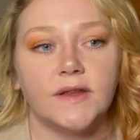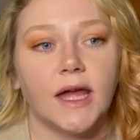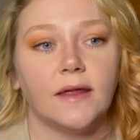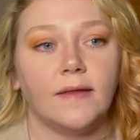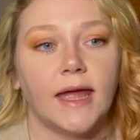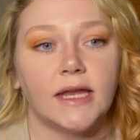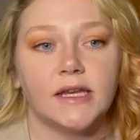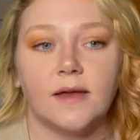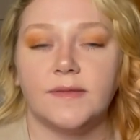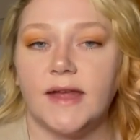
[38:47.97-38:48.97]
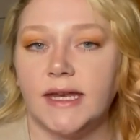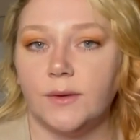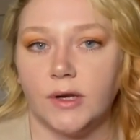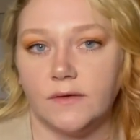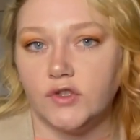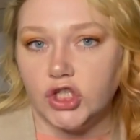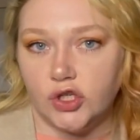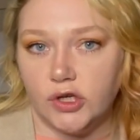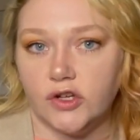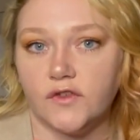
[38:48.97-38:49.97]
and they ended up sending one of
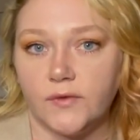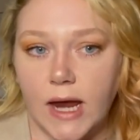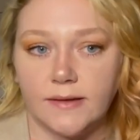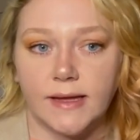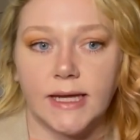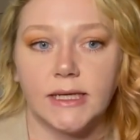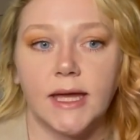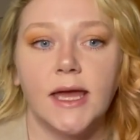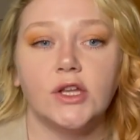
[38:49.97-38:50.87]
Junior's friends in